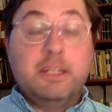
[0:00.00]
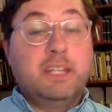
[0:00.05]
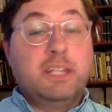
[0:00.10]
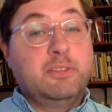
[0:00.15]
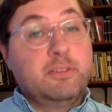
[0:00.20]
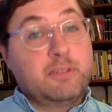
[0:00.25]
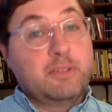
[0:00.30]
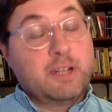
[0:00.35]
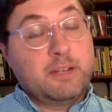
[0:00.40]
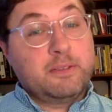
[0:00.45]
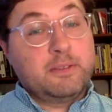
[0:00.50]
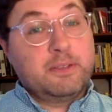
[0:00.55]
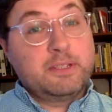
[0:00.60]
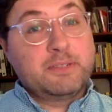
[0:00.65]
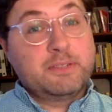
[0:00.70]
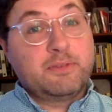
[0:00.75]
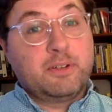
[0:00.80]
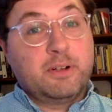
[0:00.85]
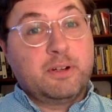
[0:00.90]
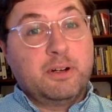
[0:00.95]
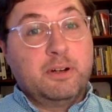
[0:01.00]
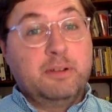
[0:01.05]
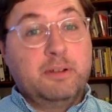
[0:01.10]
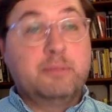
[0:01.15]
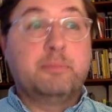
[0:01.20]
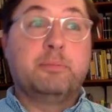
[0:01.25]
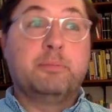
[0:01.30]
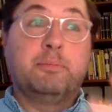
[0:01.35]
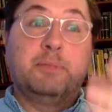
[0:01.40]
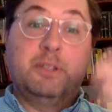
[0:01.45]
If you've gotten this far,
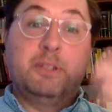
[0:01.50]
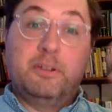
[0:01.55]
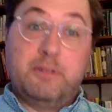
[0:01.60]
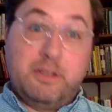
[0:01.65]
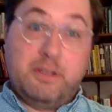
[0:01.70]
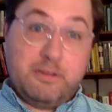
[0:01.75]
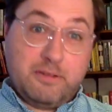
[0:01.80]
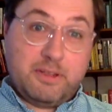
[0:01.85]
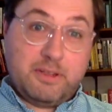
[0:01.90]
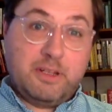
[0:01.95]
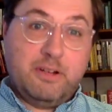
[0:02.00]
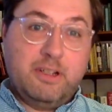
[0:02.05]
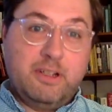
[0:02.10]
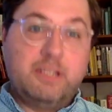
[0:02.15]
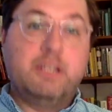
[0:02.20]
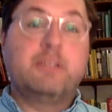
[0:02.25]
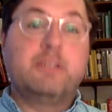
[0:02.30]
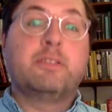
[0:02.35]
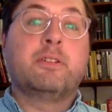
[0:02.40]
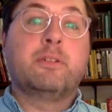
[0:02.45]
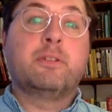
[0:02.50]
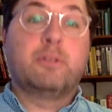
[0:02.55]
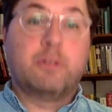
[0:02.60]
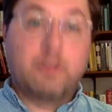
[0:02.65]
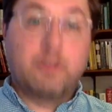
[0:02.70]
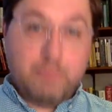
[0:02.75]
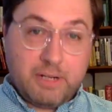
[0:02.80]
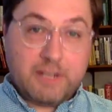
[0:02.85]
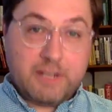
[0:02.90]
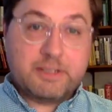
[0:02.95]
you're either a theory teacher
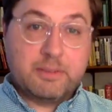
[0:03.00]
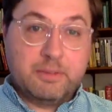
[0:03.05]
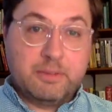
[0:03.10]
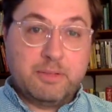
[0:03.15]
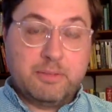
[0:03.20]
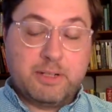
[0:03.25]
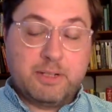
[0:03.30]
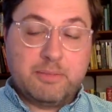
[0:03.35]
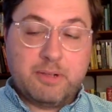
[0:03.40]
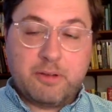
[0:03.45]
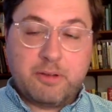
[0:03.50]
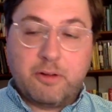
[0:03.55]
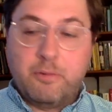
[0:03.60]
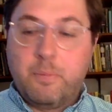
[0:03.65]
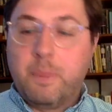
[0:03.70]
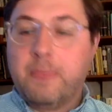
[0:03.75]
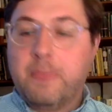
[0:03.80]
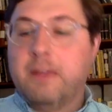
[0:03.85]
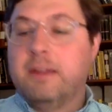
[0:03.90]
or possibly my mother.